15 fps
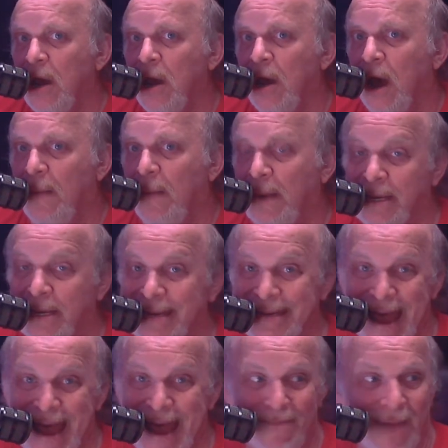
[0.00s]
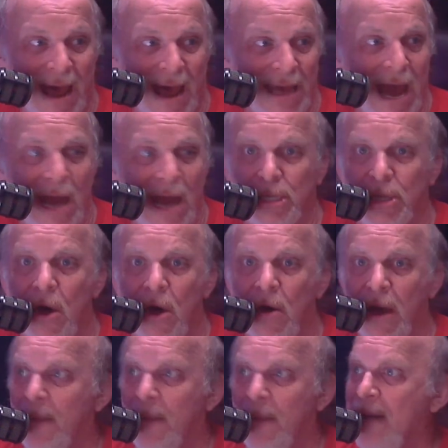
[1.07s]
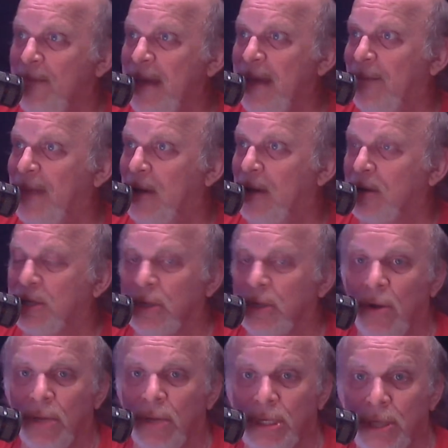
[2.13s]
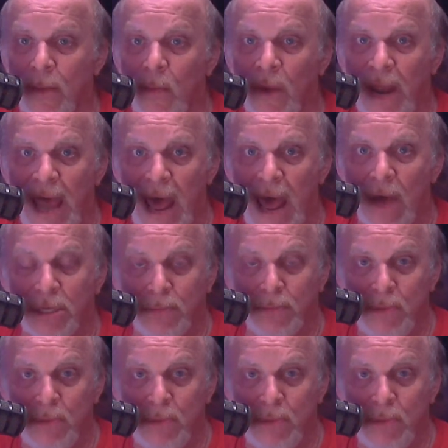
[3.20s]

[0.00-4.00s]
uh, because it's not my kind of song. It might be a better song to someone else.